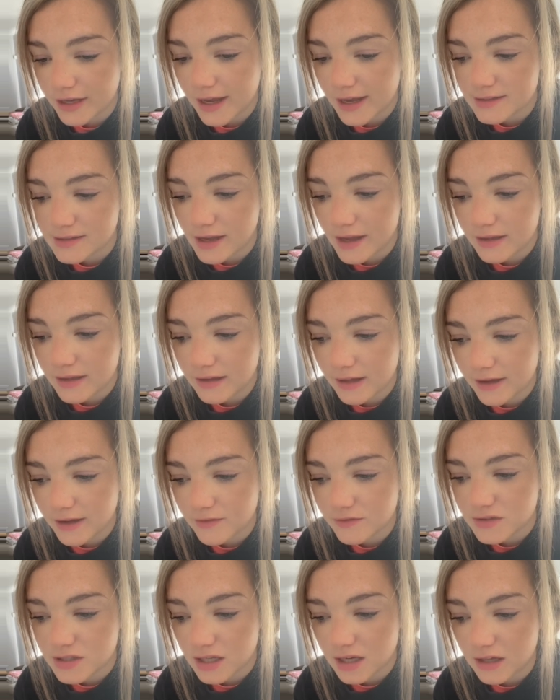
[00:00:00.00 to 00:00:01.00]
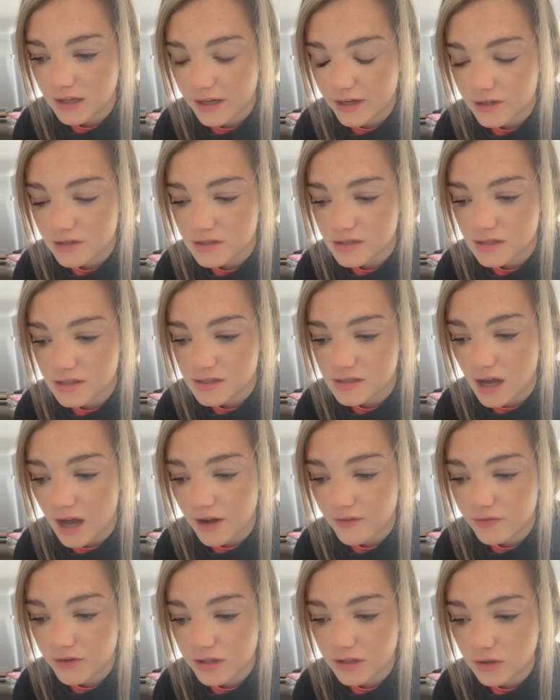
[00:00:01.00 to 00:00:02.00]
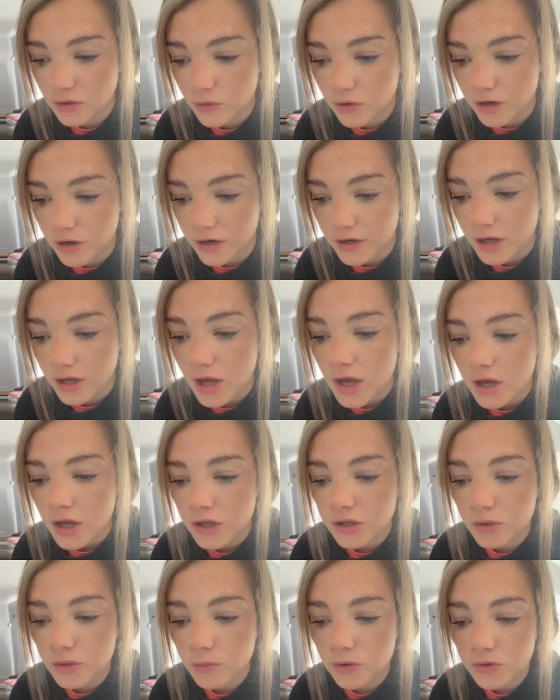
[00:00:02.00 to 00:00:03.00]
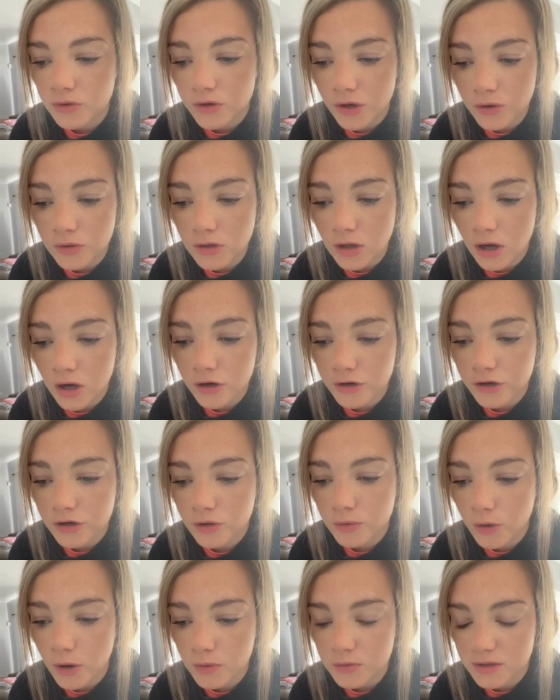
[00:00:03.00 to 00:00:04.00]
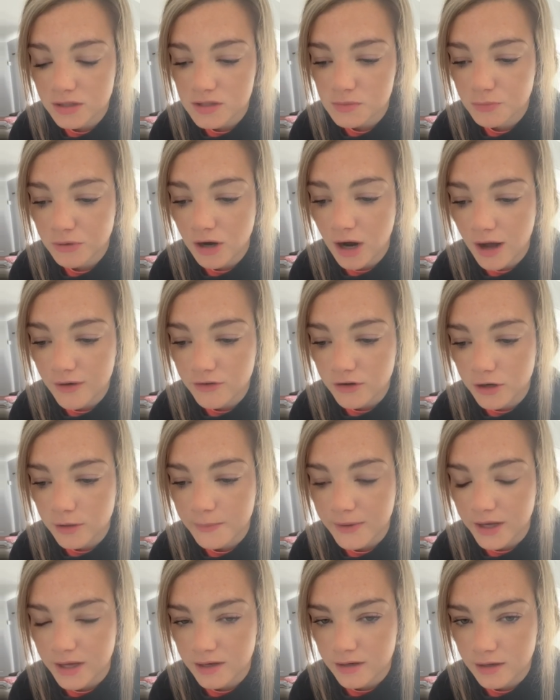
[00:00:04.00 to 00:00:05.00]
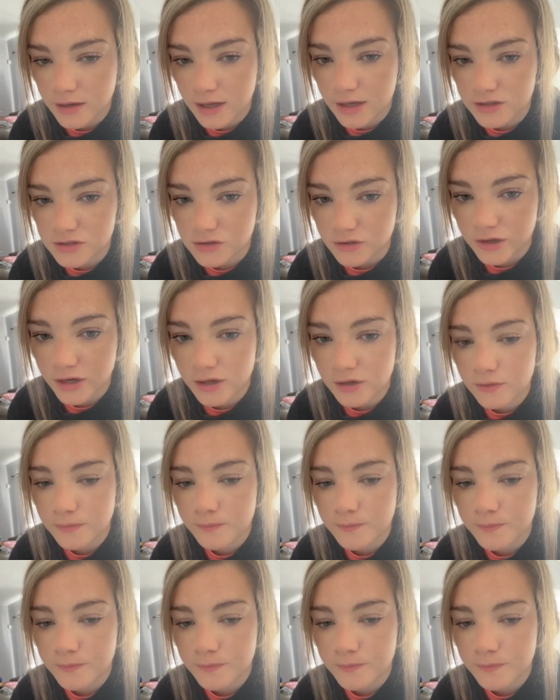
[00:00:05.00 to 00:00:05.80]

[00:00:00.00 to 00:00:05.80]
as I live, declares the sovereign Lord, you will no longer quote this proverb in Israel.